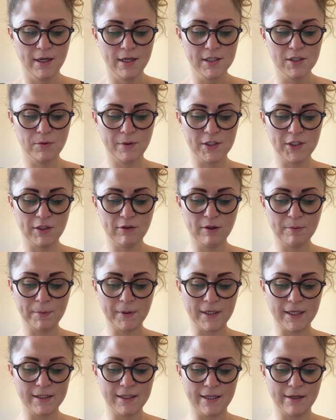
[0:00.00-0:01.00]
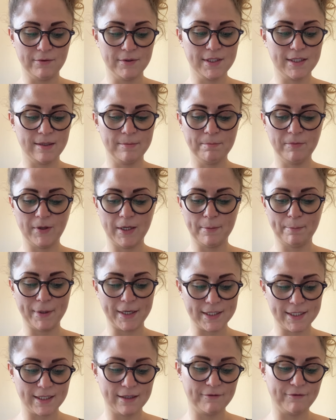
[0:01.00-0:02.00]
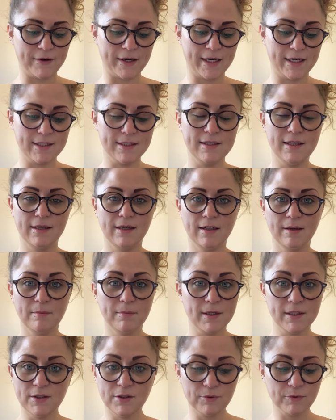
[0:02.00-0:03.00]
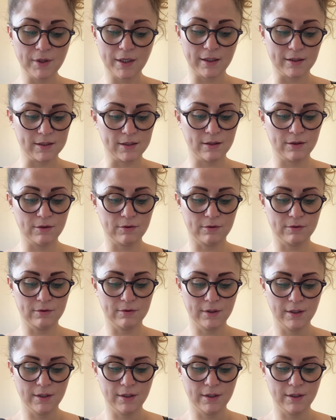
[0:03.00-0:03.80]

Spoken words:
to which he replied that it was simply a passing phase, but I don't think so.